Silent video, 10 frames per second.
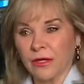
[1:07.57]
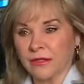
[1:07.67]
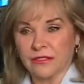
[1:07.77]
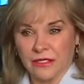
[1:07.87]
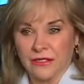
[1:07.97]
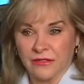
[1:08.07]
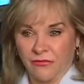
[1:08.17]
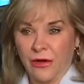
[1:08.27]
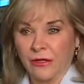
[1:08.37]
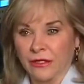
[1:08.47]
It's, it's
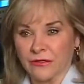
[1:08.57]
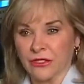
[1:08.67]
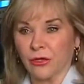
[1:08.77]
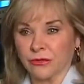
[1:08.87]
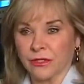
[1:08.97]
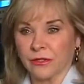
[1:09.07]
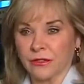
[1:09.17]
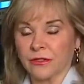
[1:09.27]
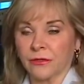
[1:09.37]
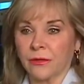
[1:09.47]
frankly
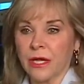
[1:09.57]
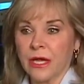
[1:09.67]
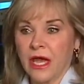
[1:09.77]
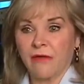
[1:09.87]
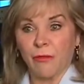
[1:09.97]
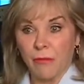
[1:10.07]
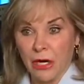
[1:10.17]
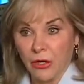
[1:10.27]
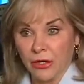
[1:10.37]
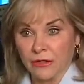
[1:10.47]
insulting to have
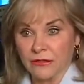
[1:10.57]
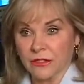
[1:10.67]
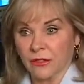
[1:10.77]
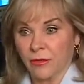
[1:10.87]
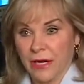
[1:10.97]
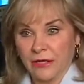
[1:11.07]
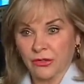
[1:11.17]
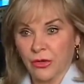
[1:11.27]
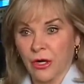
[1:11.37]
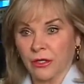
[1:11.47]
Americans that are
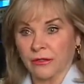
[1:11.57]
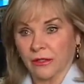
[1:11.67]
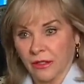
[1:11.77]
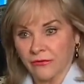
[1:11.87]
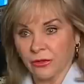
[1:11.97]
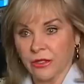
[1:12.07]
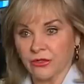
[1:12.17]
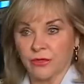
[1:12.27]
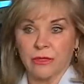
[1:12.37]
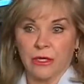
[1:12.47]
patriotic, that love their
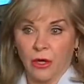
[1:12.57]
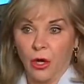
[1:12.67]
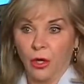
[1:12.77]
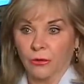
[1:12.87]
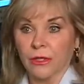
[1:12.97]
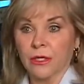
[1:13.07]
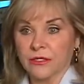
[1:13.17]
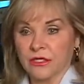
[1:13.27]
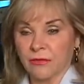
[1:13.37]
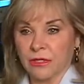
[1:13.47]
country, being called
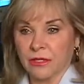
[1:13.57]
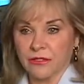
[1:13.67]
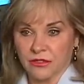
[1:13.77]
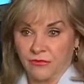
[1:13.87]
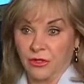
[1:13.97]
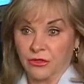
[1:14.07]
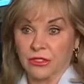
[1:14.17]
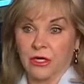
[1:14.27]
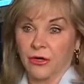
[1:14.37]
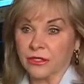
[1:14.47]
something as severe
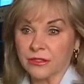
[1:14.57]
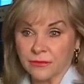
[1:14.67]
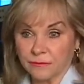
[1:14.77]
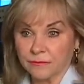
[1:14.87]
as terrorist.